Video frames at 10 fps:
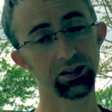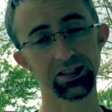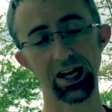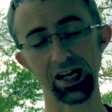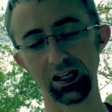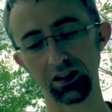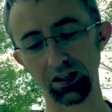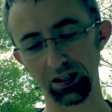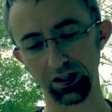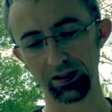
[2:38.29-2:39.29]
take,
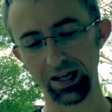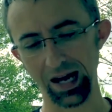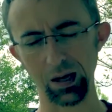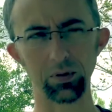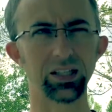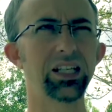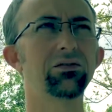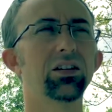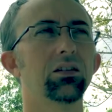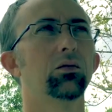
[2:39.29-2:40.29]
I
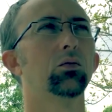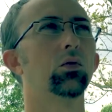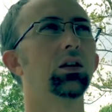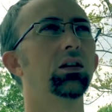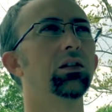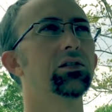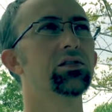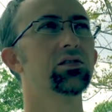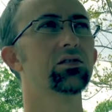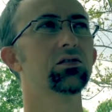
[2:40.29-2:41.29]
believe it
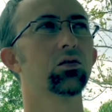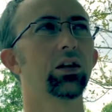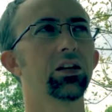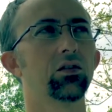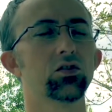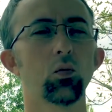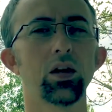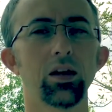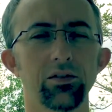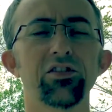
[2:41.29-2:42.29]
was either
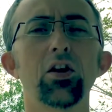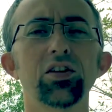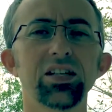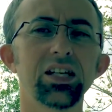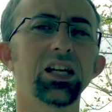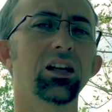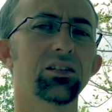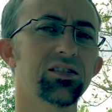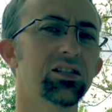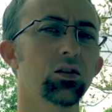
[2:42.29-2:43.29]
13
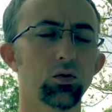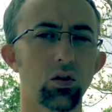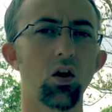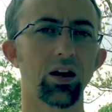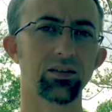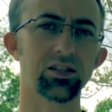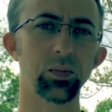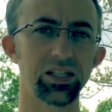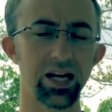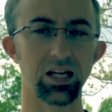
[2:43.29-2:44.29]
steel targets to
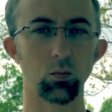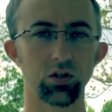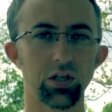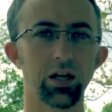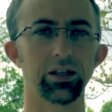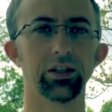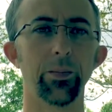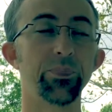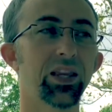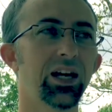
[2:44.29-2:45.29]
be taken with
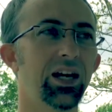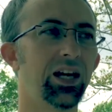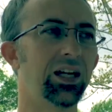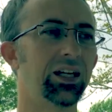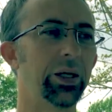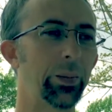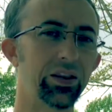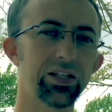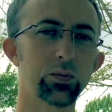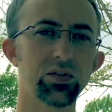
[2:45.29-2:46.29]
shotgun.
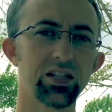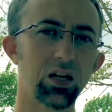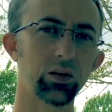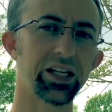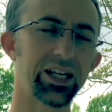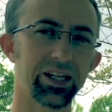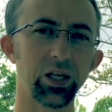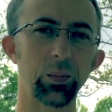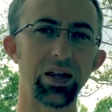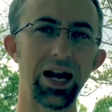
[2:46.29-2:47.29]
And this was the only
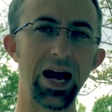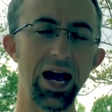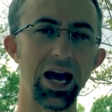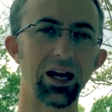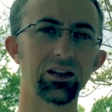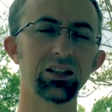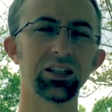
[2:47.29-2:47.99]
hiccup that I had.